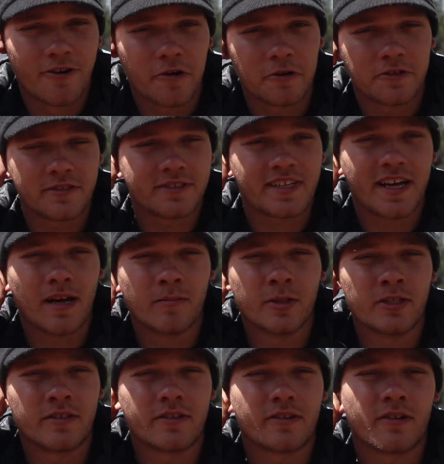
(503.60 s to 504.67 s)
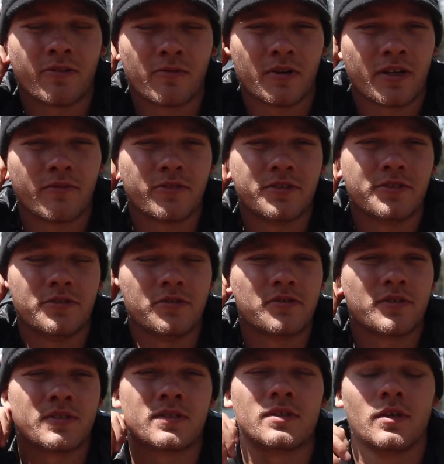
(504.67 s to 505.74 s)
or your tablet or whatever you're
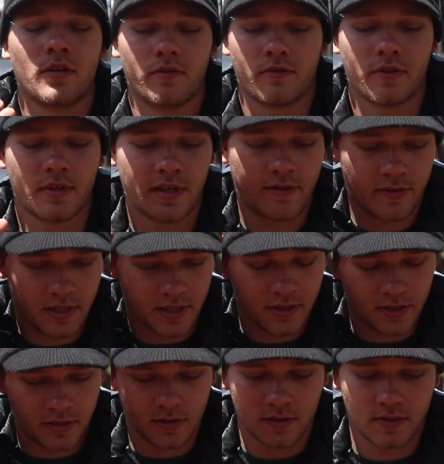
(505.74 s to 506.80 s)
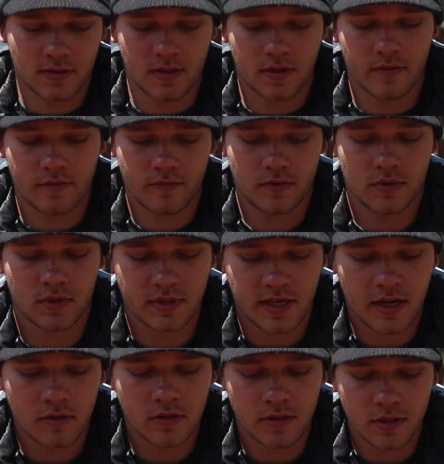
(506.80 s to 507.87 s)
using for navigation and stuff. You can
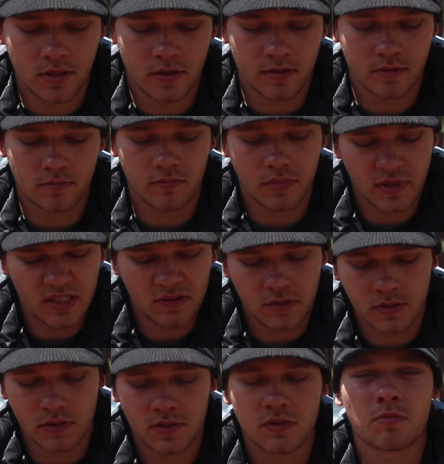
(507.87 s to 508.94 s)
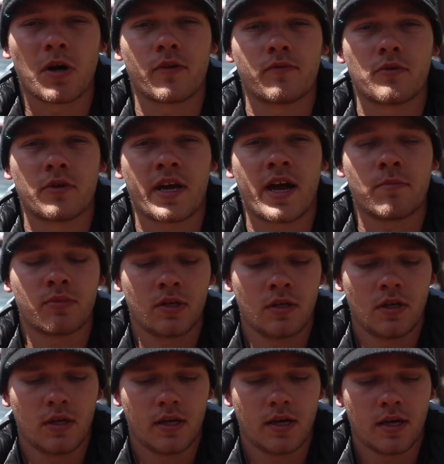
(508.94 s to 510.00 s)
download it on, basically it's a smartphone app.
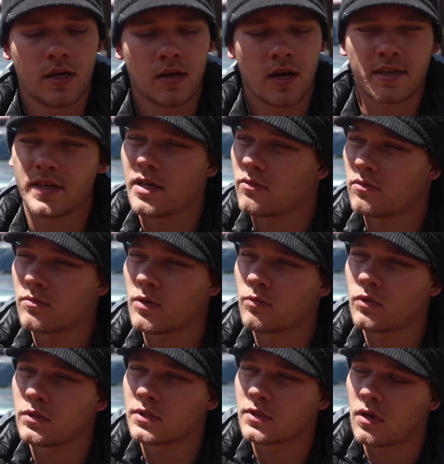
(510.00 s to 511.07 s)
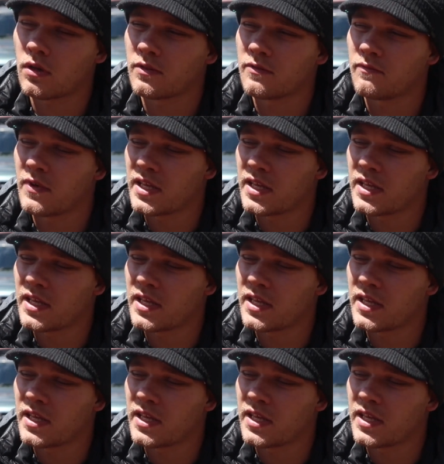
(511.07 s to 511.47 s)
I can't remember what it's called.